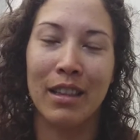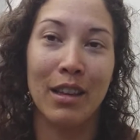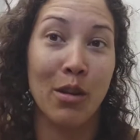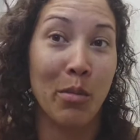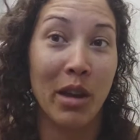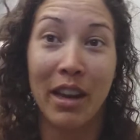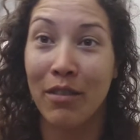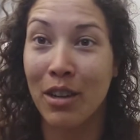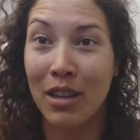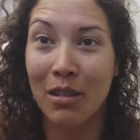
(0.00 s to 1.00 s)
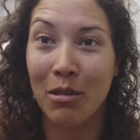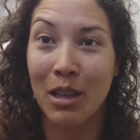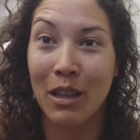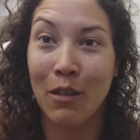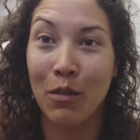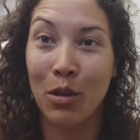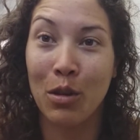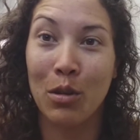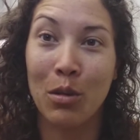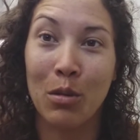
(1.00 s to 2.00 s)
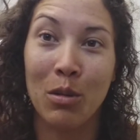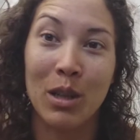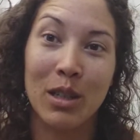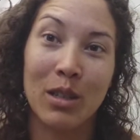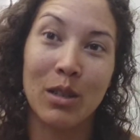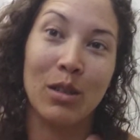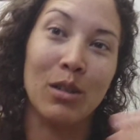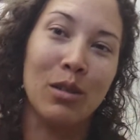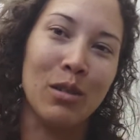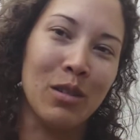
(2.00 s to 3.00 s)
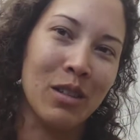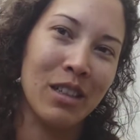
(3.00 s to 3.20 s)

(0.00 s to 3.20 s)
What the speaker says: that you may have to deal with if you want to